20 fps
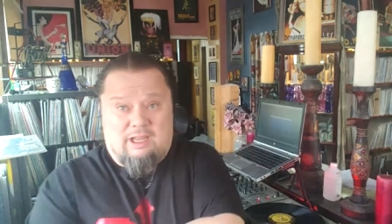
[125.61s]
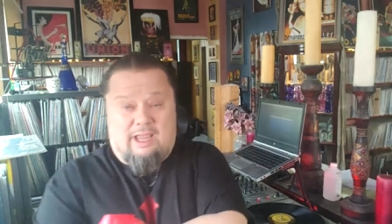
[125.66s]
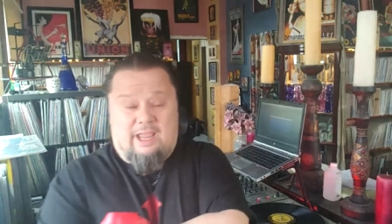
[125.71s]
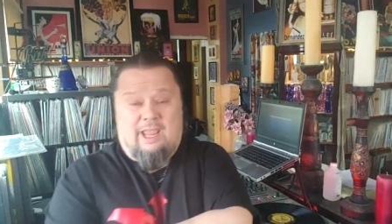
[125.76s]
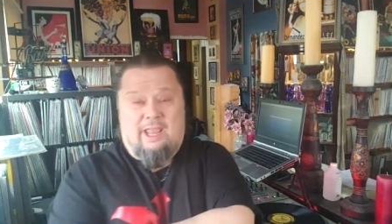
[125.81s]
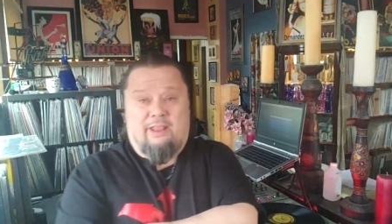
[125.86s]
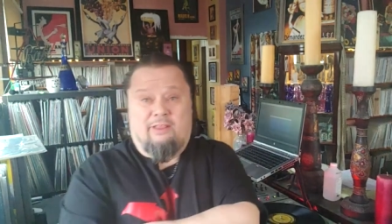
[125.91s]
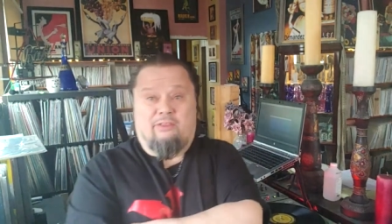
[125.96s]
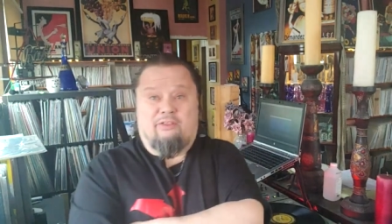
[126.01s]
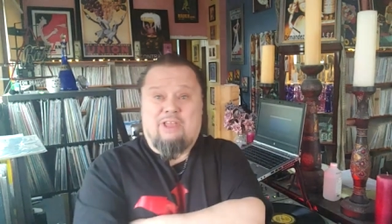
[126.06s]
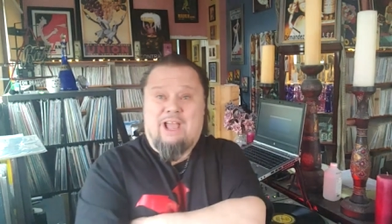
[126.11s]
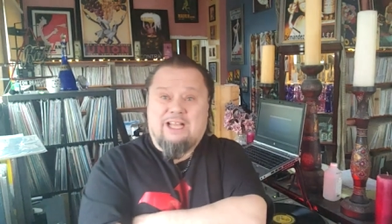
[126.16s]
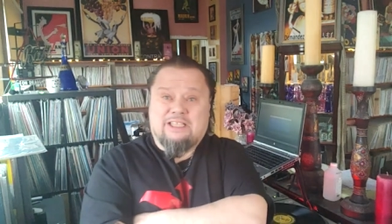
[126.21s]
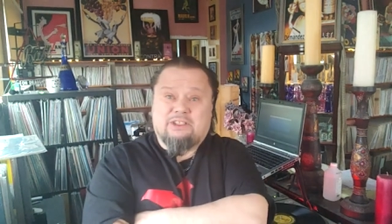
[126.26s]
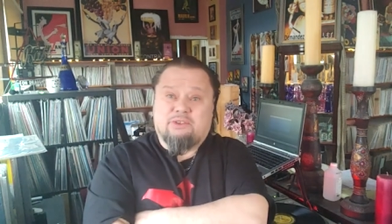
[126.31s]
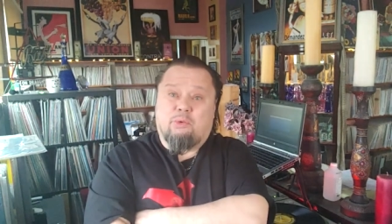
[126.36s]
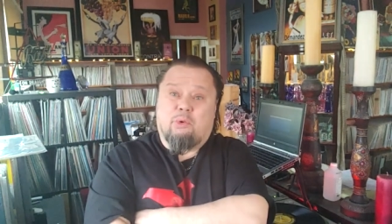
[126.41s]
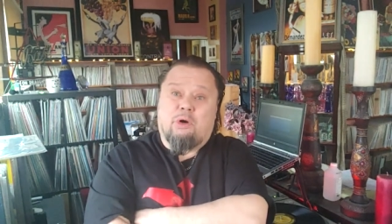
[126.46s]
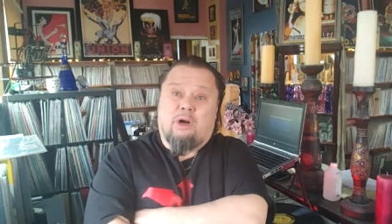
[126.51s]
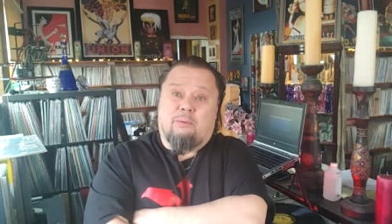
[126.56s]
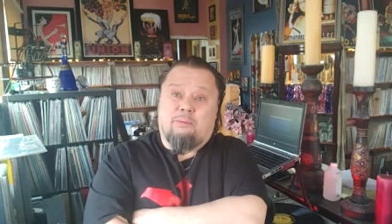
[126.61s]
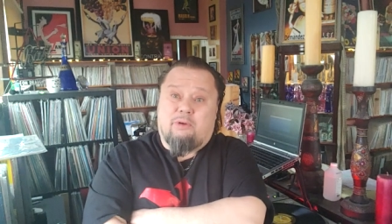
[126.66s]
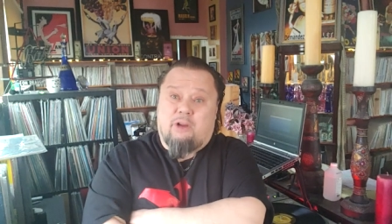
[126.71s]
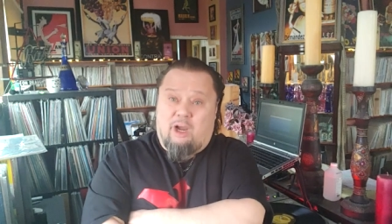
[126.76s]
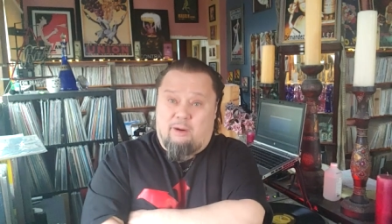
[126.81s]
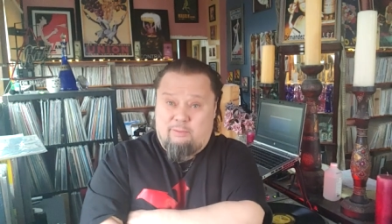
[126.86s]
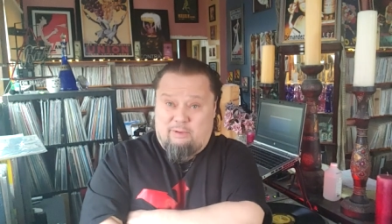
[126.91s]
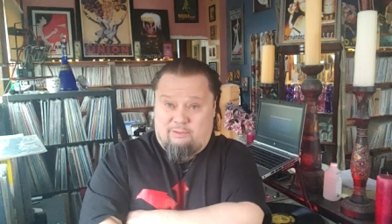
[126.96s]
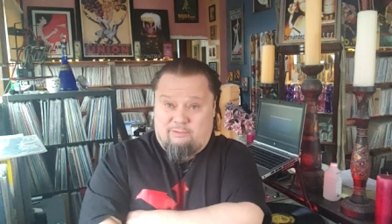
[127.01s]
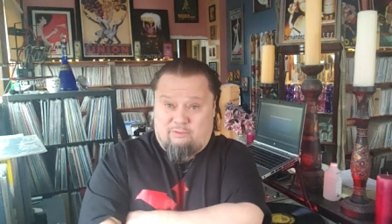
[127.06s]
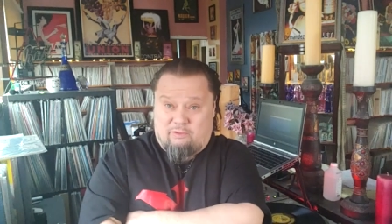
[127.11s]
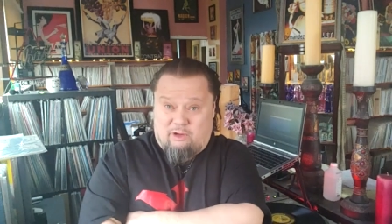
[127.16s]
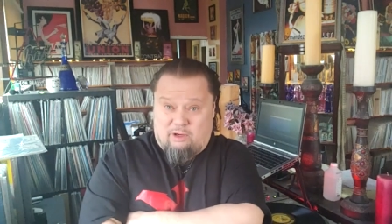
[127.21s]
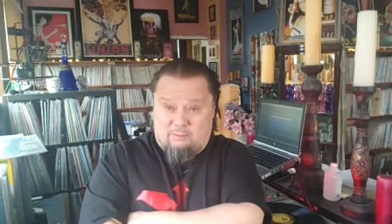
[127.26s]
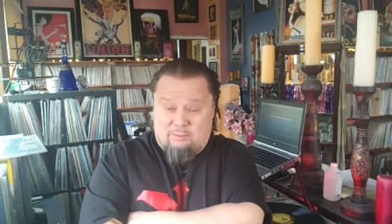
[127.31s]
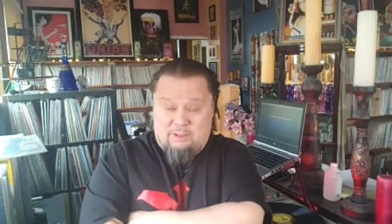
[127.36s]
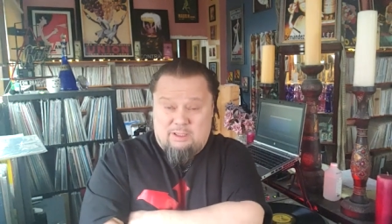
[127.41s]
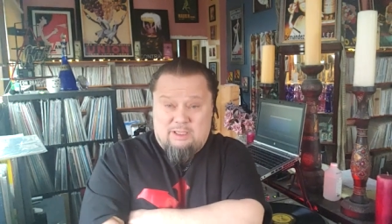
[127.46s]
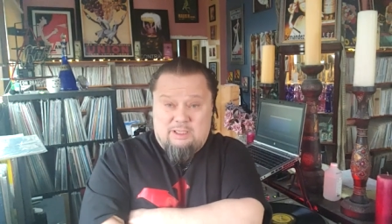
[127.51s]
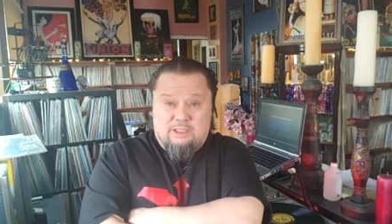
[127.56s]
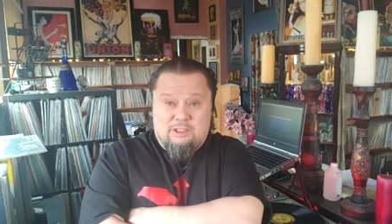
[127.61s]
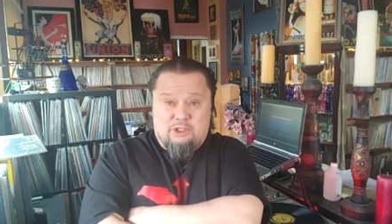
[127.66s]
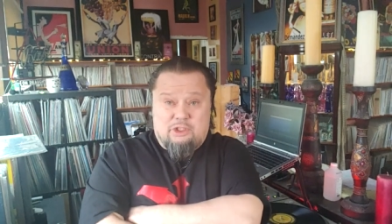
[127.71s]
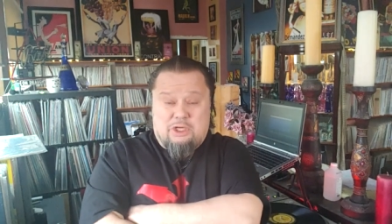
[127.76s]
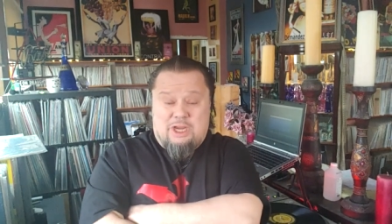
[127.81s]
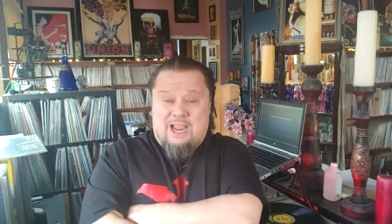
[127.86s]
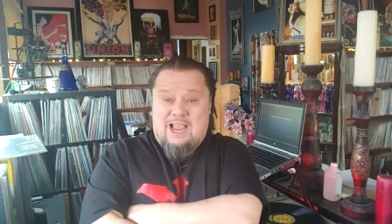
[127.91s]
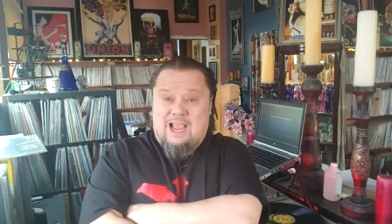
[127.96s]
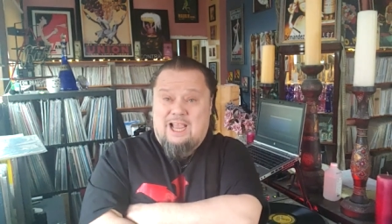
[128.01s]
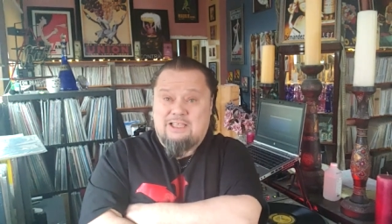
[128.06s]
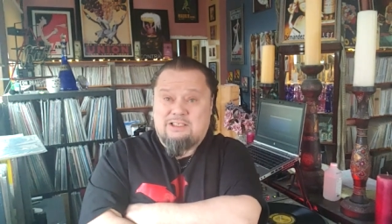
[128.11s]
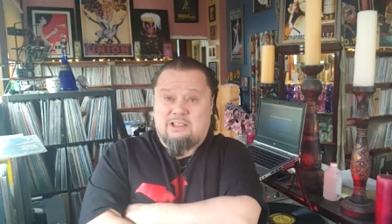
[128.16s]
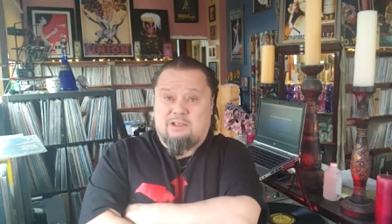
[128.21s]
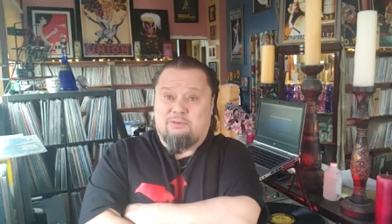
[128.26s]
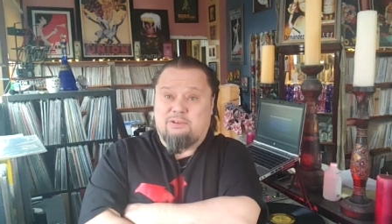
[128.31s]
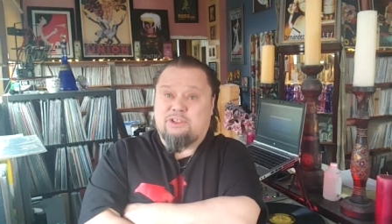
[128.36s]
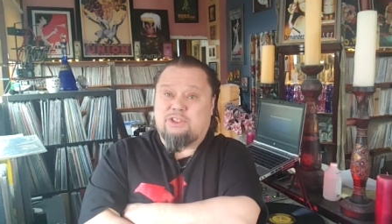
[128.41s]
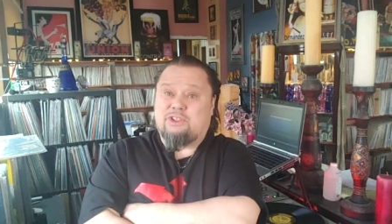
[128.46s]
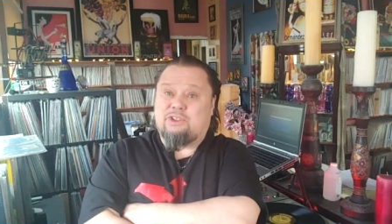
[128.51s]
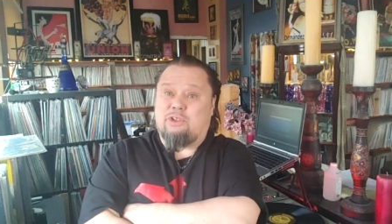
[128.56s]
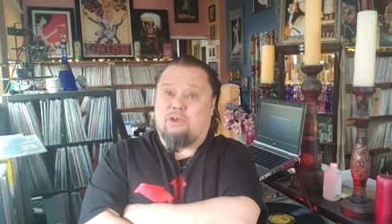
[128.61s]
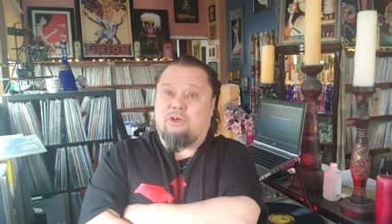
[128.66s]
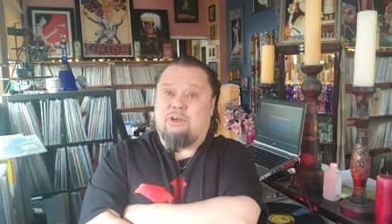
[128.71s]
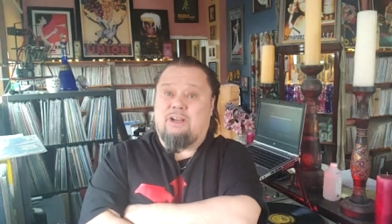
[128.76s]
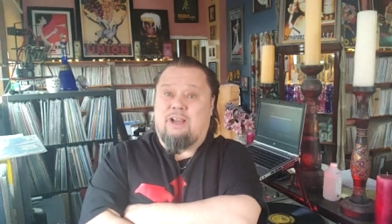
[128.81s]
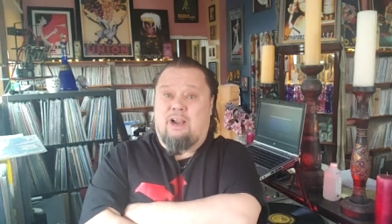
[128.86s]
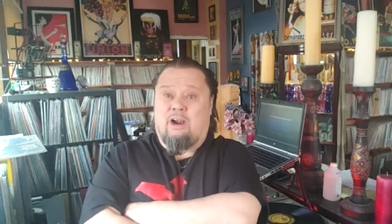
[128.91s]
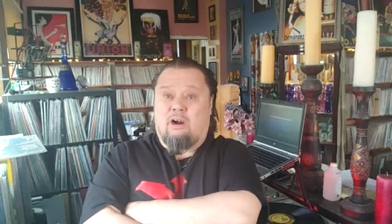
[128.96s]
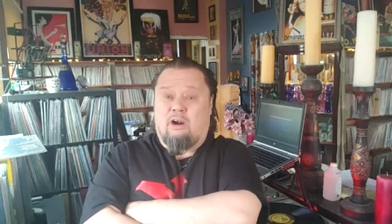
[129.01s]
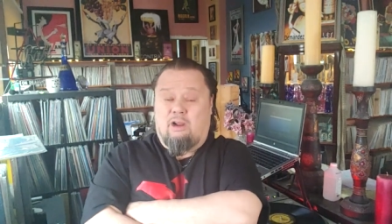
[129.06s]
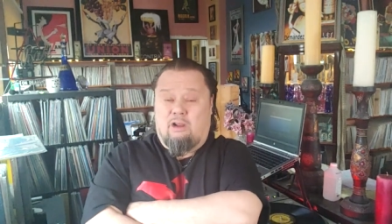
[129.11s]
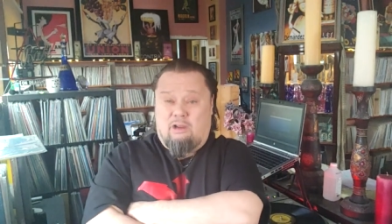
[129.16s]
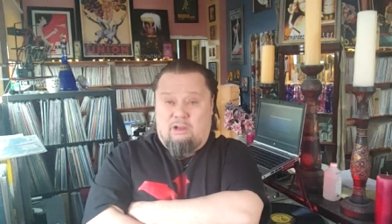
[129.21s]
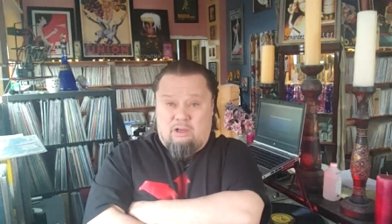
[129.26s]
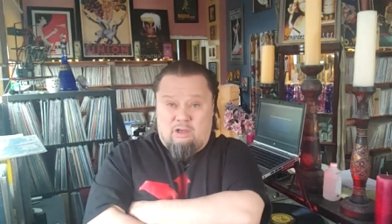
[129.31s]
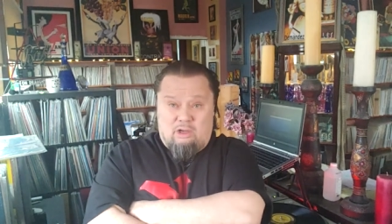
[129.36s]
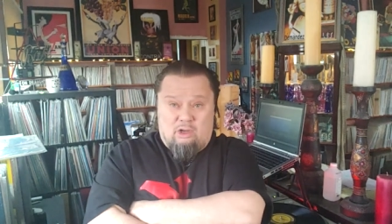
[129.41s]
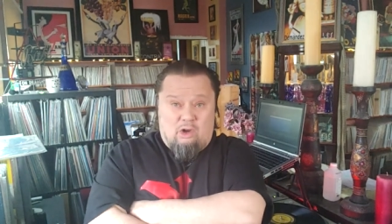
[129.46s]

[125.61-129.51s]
And that's where I'm coming from. Jazz of a certain era